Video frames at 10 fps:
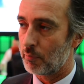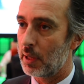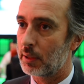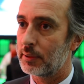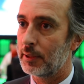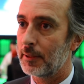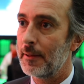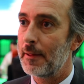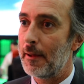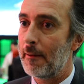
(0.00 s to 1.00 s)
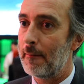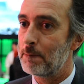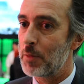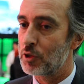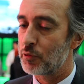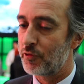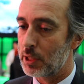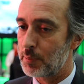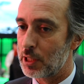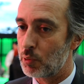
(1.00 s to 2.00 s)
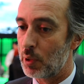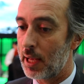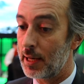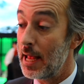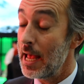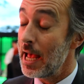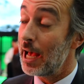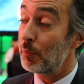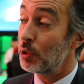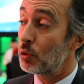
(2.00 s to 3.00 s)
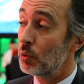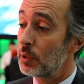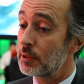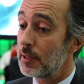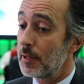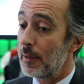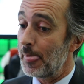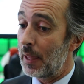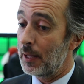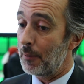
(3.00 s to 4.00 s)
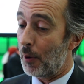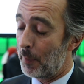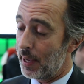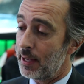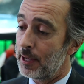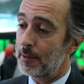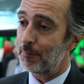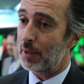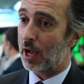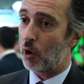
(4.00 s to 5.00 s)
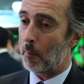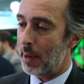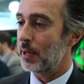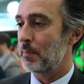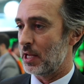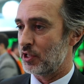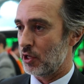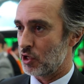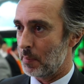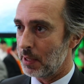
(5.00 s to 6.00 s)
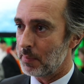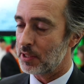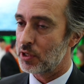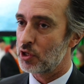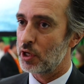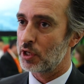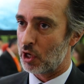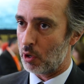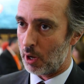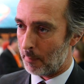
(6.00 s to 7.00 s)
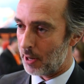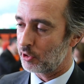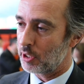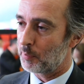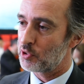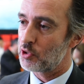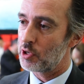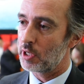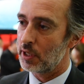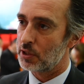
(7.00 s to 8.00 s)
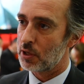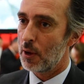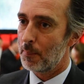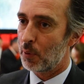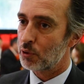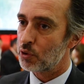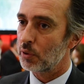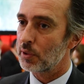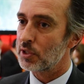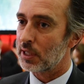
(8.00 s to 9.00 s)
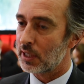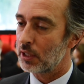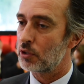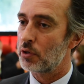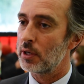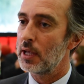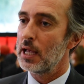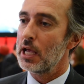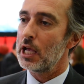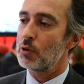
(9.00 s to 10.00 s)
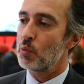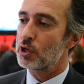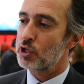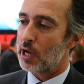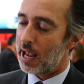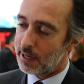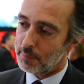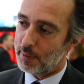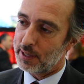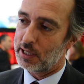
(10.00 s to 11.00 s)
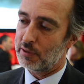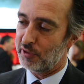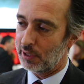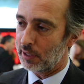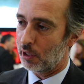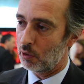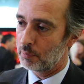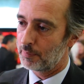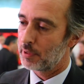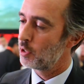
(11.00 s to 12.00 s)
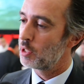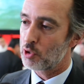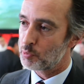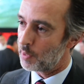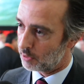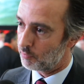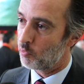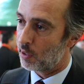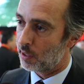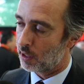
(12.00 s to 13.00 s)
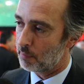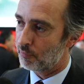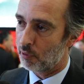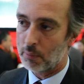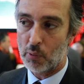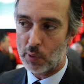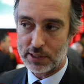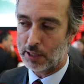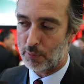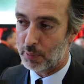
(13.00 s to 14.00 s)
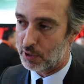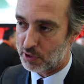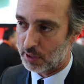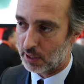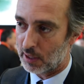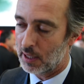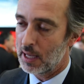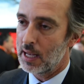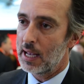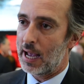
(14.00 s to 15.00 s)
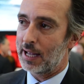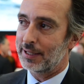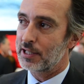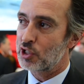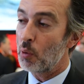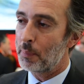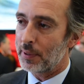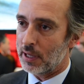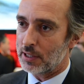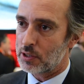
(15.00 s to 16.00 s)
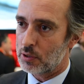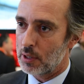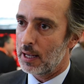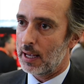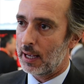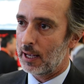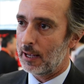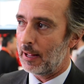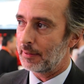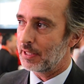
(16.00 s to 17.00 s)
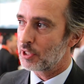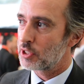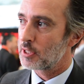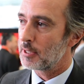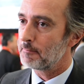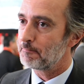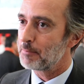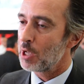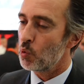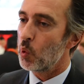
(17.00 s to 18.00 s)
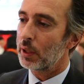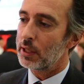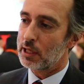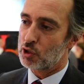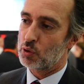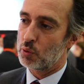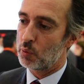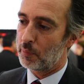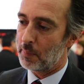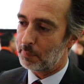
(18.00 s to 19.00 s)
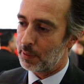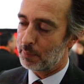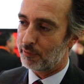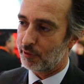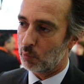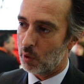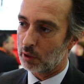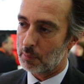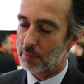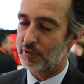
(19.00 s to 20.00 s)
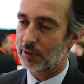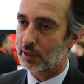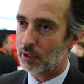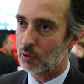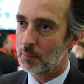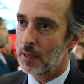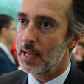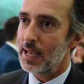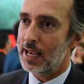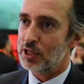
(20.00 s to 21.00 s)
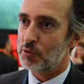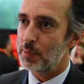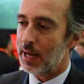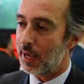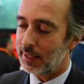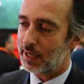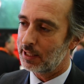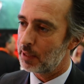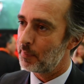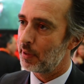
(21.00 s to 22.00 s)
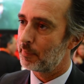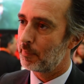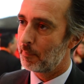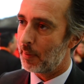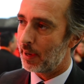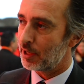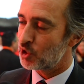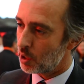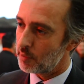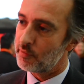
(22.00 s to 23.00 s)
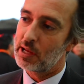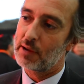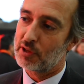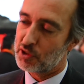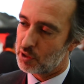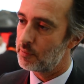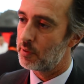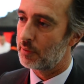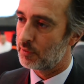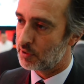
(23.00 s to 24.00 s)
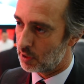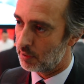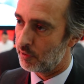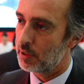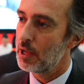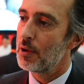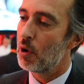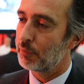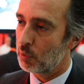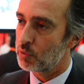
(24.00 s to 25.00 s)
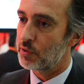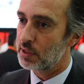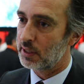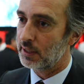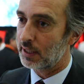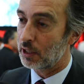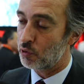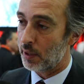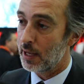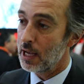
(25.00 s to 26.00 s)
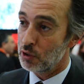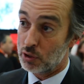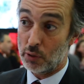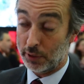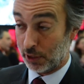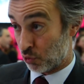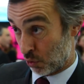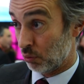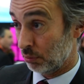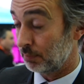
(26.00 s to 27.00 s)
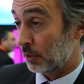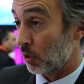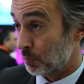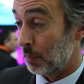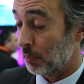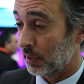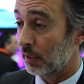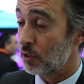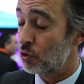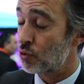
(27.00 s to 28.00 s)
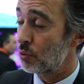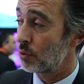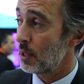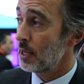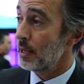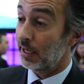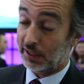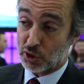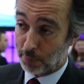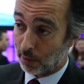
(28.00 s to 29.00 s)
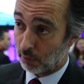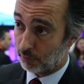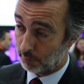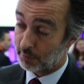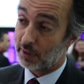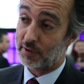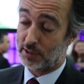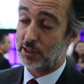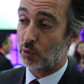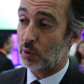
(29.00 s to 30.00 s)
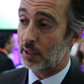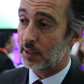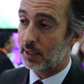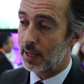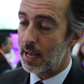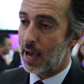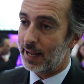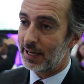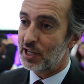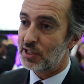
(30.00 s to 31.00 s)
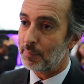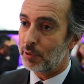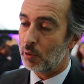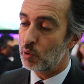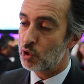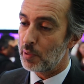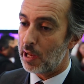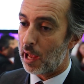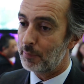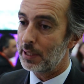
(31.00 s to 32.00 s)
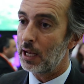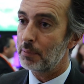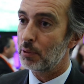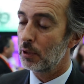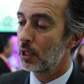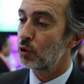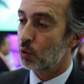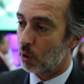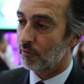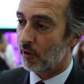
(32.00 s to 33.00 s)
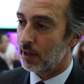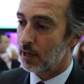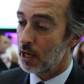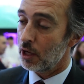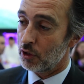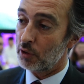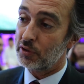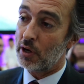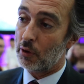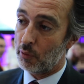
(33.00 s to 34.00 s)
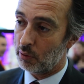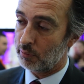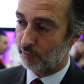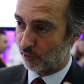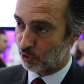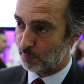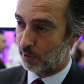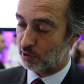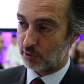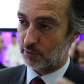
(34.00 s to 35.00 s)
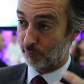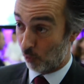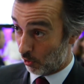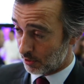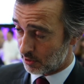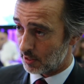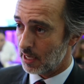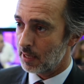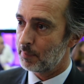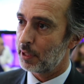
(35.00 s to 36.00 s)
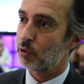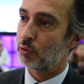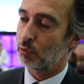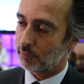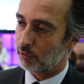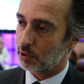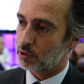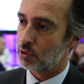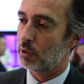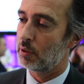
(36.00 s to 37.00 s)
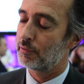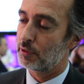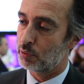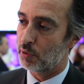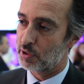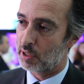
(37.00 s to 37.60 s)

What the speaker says: marketing as best we can, and we do it obeying our main message. The main message is, and our marketing positioning is, Portugal is the country in which anybody can feel at home, irrespective of where they come from and what type of person they are. And this openness and this willingness to make people feel welcome and feel at home has been highlighted by survey after survey after survey of those visiting the country. So it is true, because people tell us it's true, it is powerful because it's a good idea, and it is something which we have been able to convey, not in our own first-person voice, but through the voice of the tourists